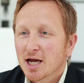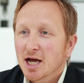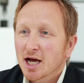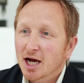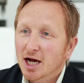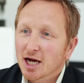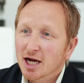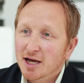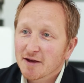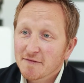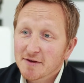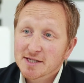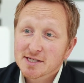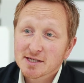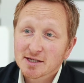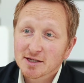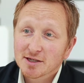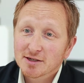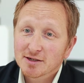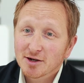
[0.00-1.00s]
If it's
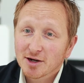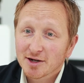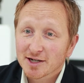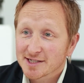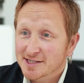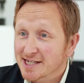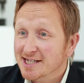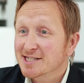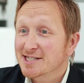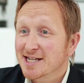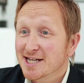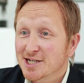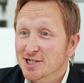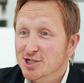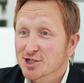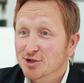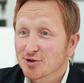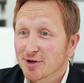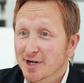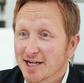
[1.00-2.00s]
on a 60-inch
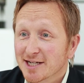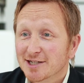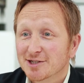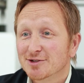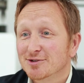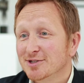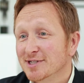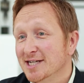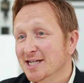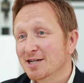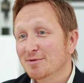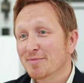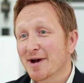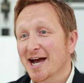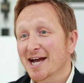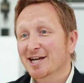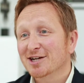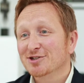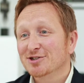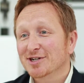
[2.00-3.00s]
screen and you're leaning
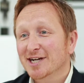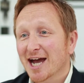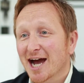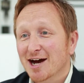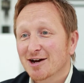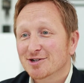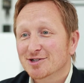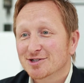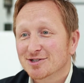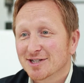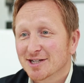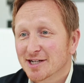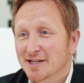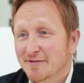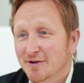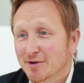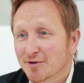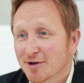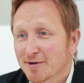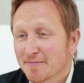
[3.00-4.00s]
back in your couch in the
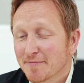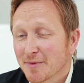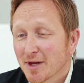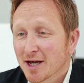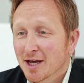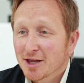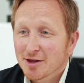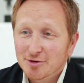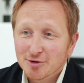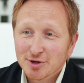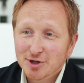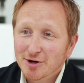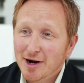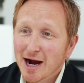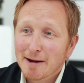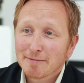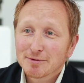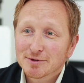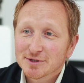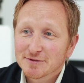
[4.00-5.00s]
living room through your
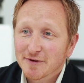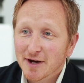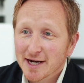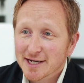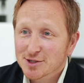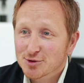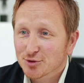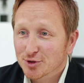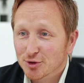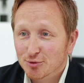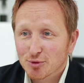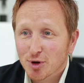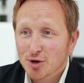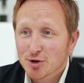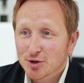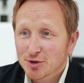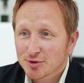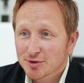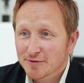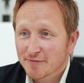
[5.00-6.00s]
Apple device or your
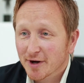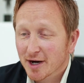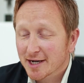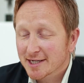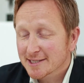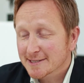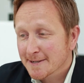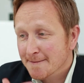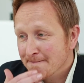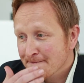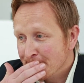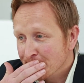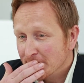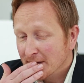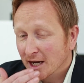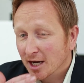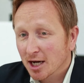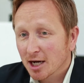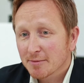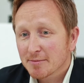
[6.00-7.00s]
Roku device,
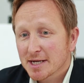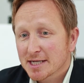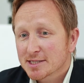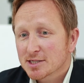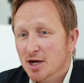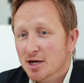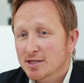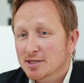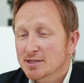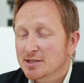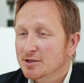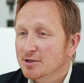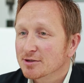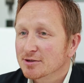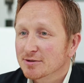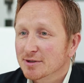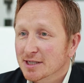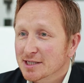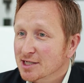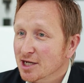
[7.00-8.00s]
it's going
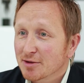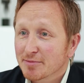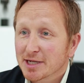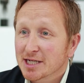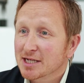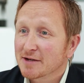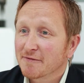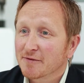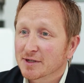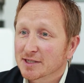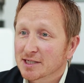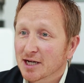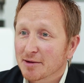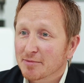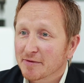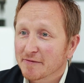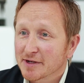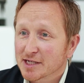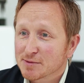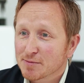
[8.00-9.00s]
to be a different type
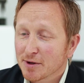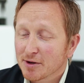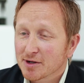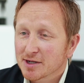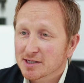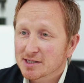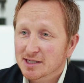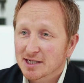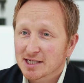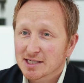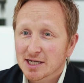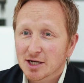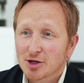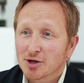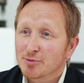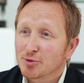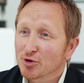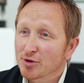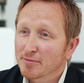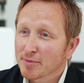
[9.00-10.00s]
of experience, and it's a
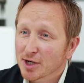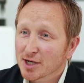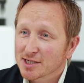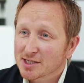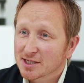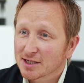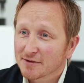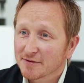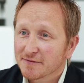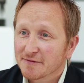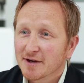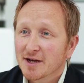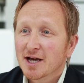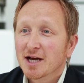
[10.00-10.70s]
lot more immersive.